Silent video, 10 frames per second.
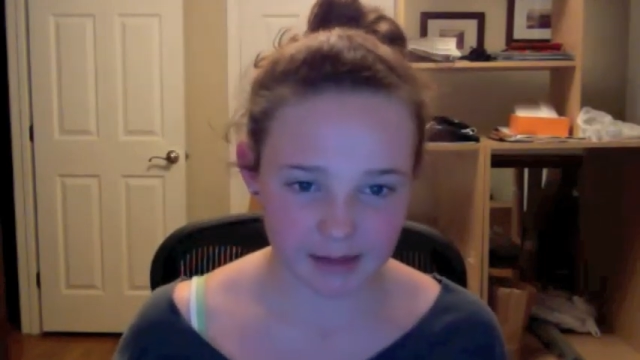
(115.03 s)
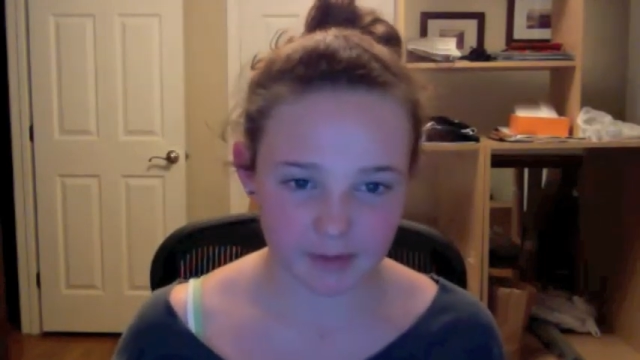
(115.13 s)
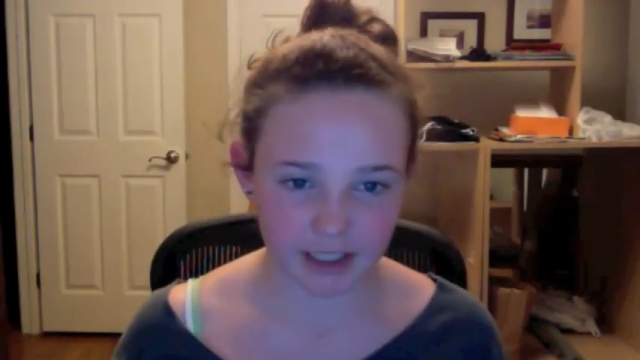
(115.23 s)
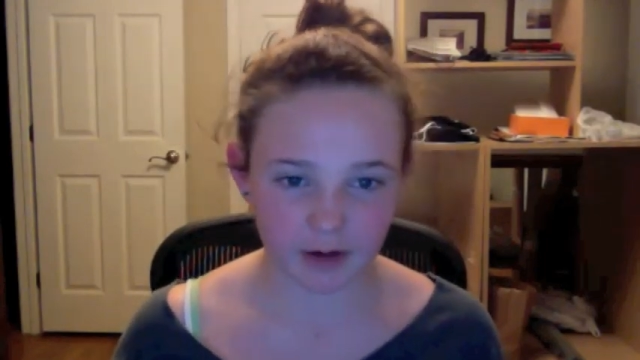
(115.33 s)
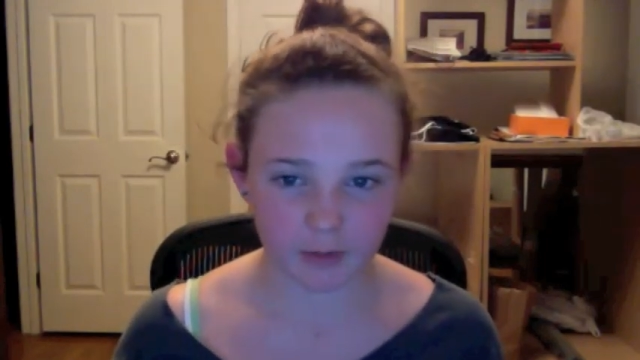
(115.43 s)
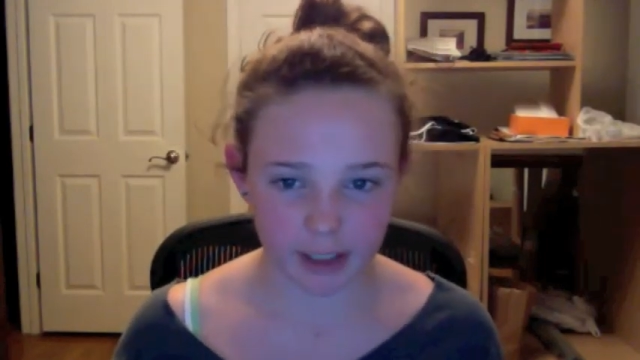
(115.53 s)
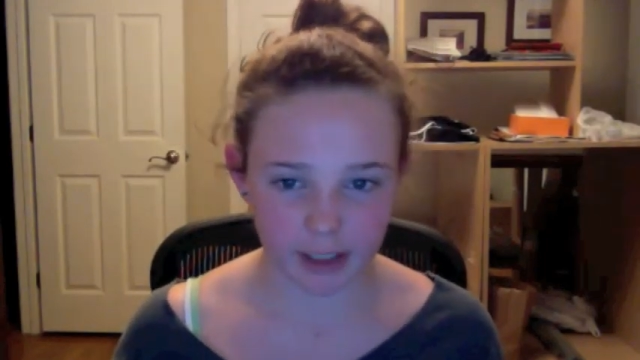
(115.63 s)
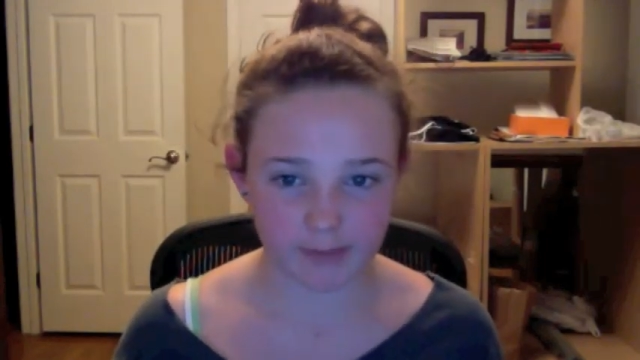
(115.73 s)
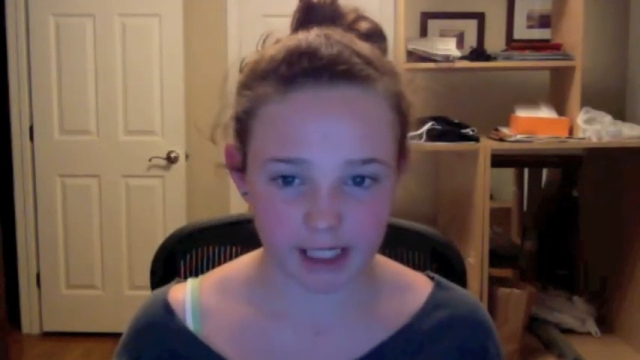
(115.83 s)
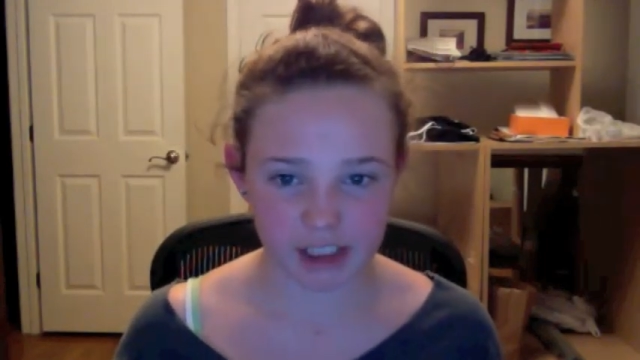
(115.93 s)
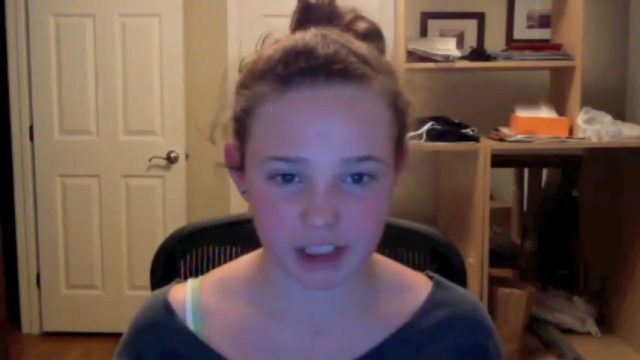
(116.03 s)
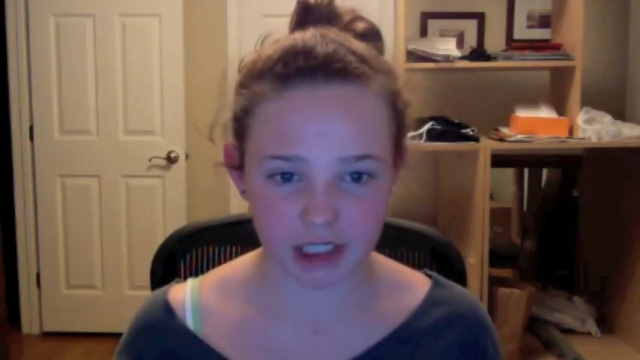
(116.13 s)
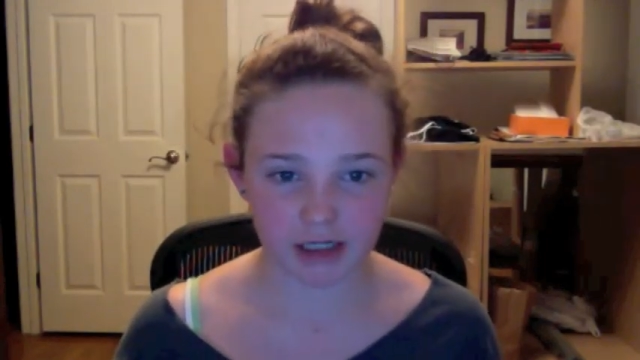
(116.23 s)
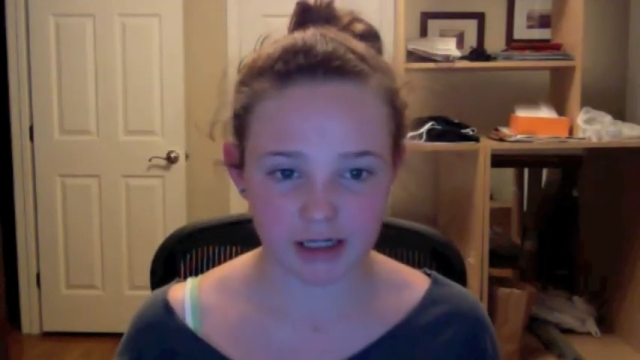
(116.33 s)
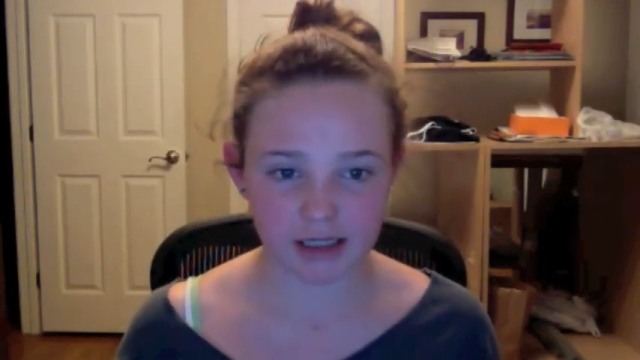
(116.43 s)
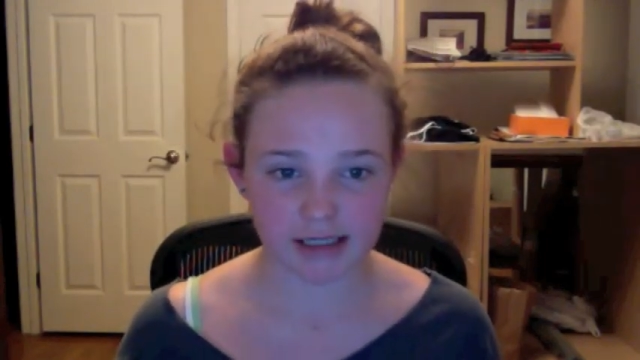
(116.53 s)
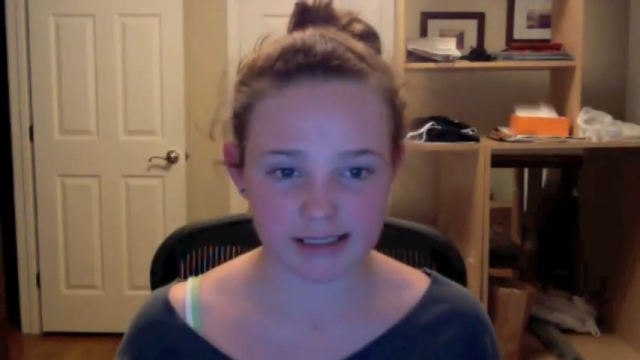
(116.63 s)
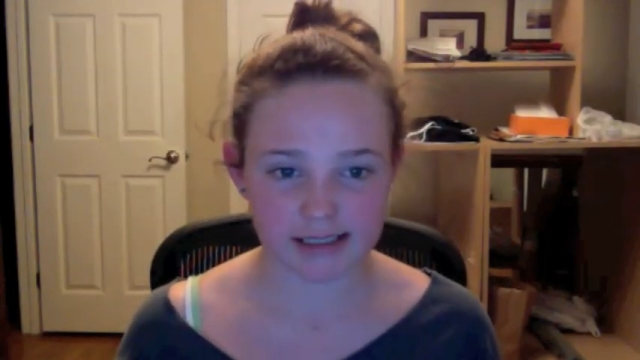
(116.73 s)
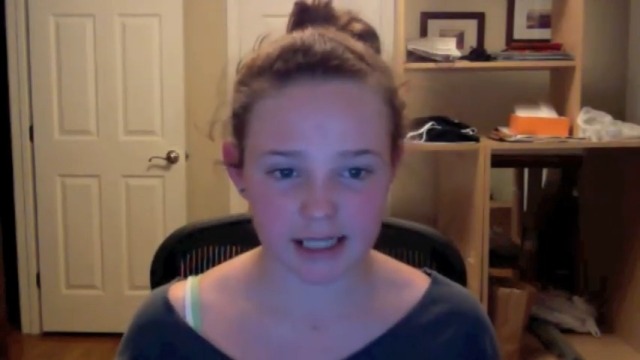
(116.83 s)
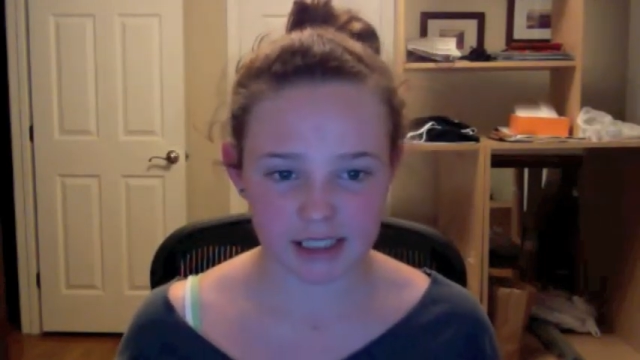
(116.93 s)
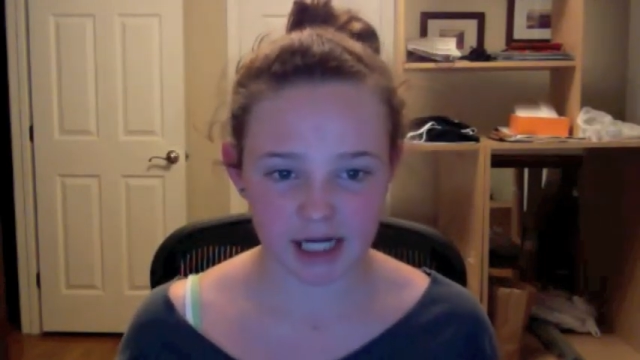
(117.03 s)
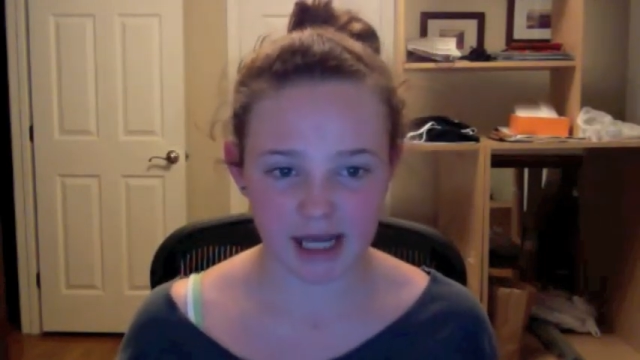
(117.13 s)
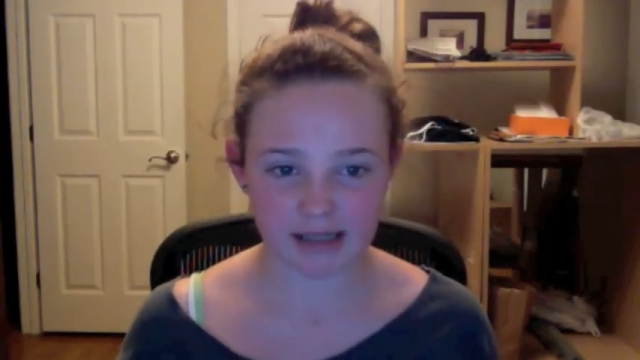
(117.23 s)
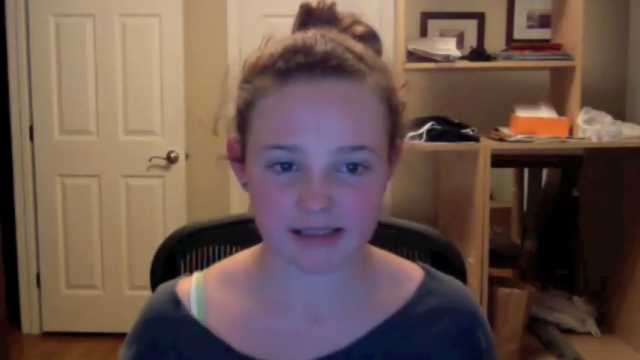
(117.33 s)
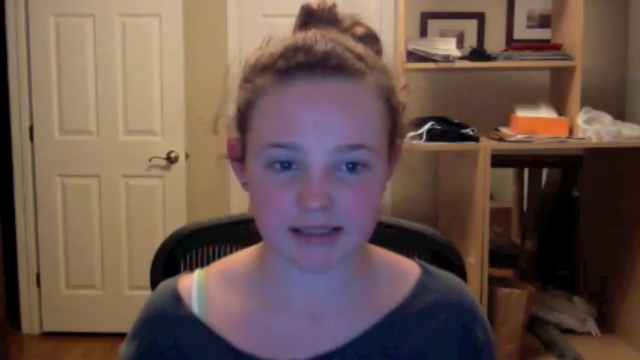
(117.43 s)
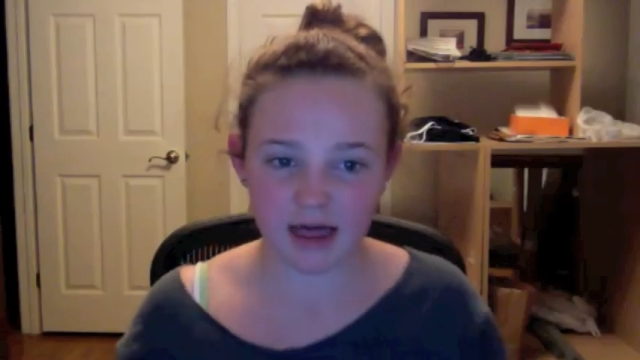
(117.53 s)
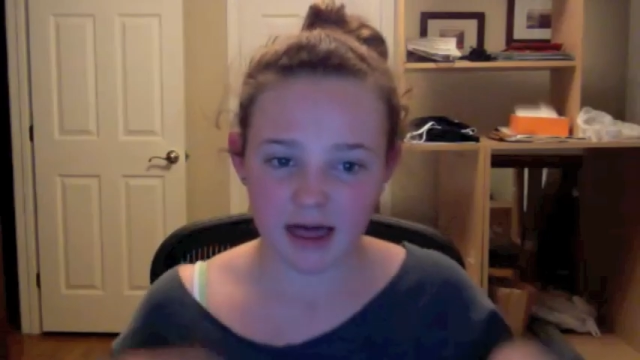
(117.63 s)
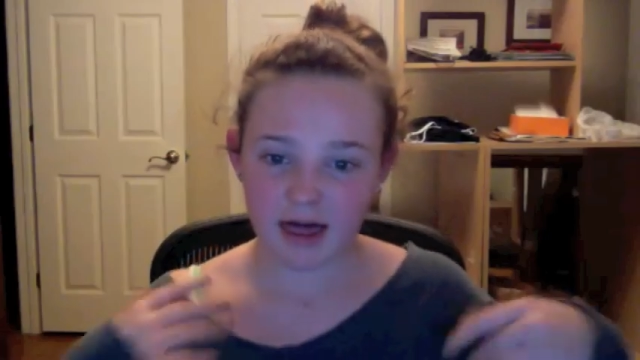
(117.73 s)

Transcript: them like a weird picture, such as